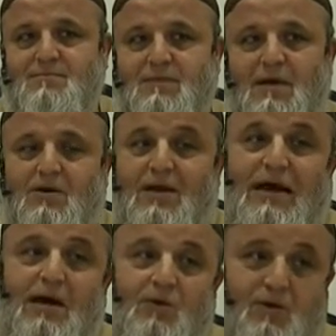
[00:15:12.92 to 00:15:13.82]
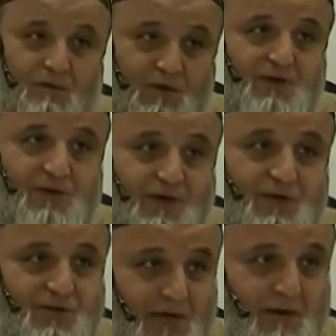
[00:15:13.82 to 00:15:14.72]
I don't know how, if you're under
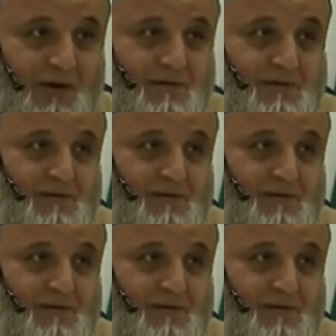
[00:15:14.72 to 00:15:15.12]
the shower,